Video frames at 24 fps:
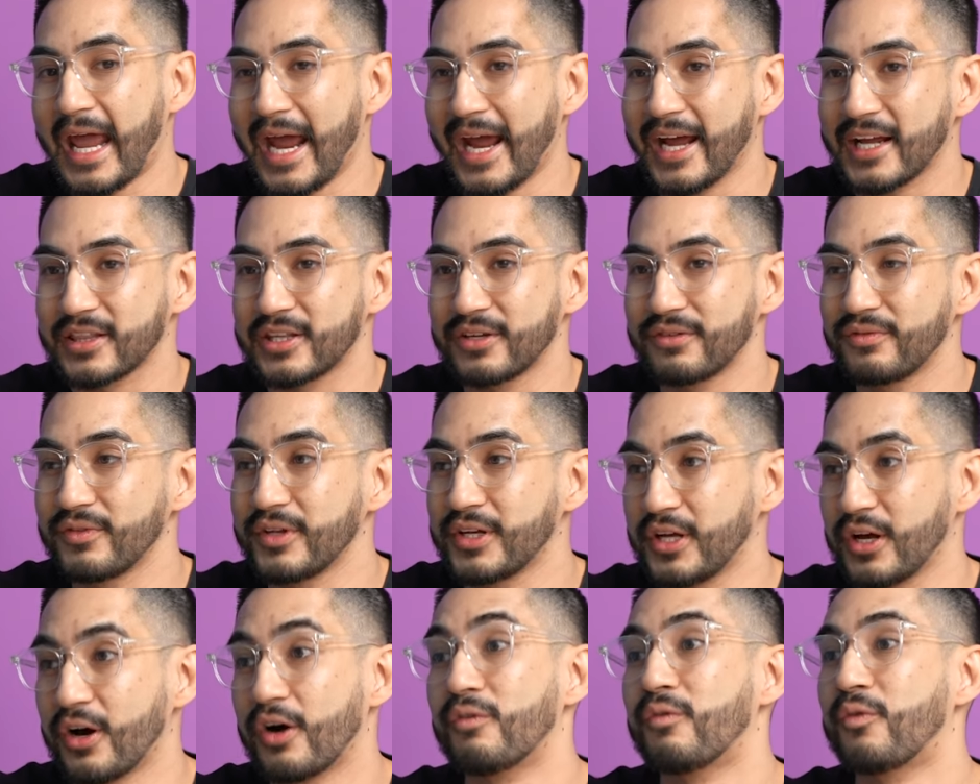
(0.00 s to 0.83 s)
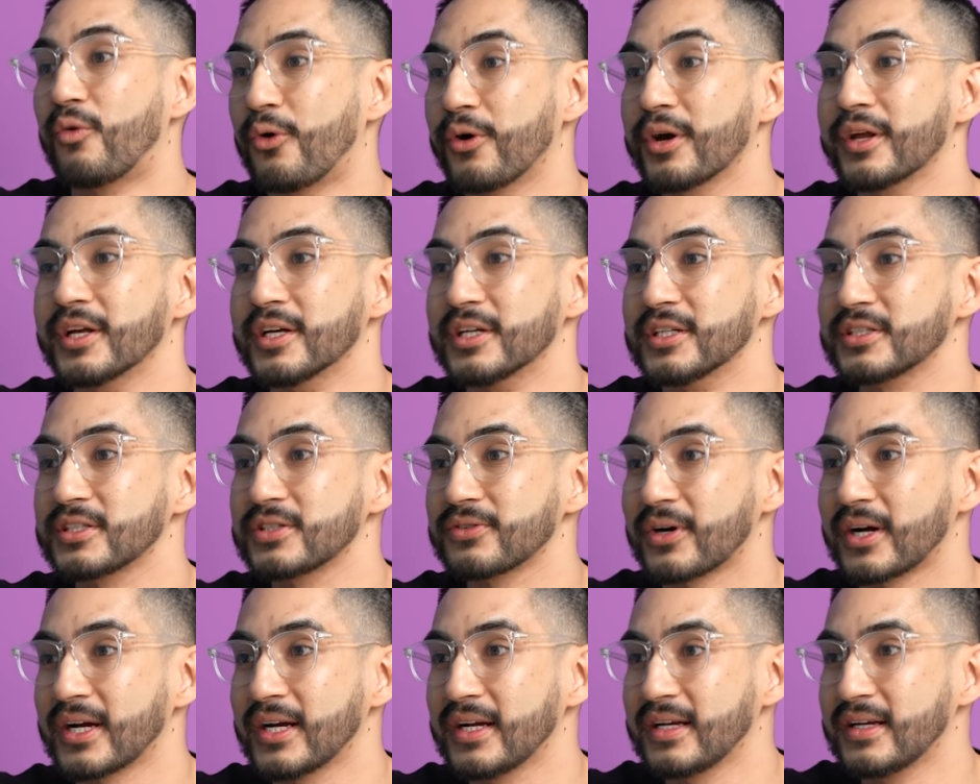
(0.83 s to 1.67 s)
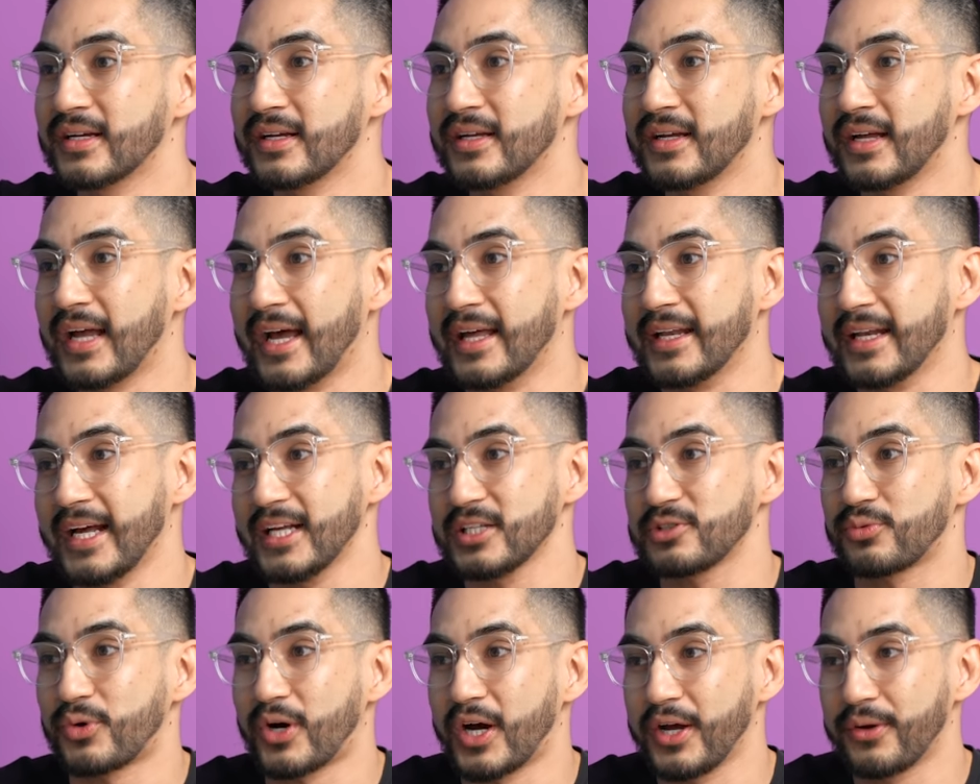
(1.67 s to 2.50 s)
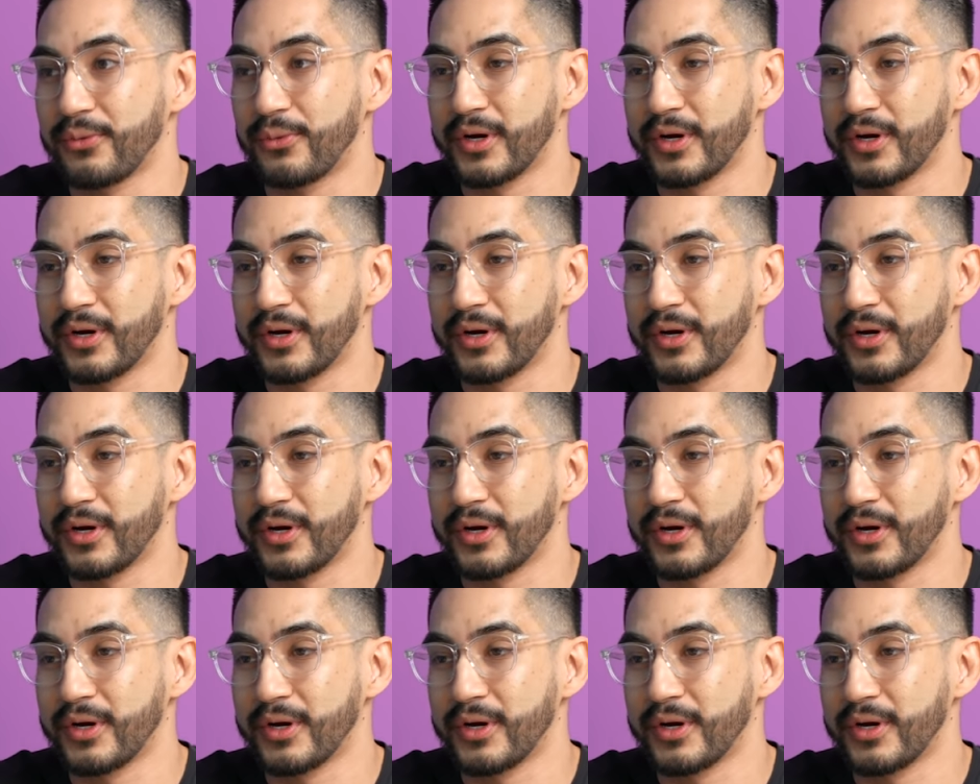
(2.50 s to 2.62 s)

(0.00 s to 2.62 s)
actively avoid us, right? And that's why mm.